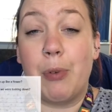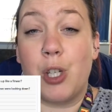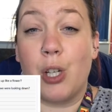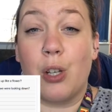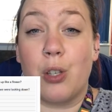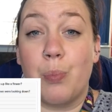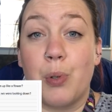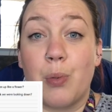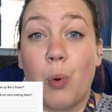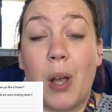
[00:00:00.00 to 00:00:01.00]
but she also
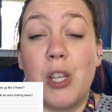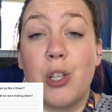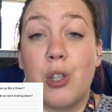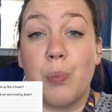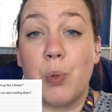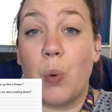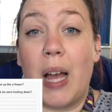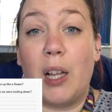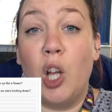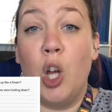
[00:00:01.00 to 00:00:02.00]
put some questions up as
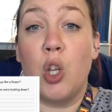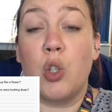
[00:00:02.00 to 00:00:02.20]
well.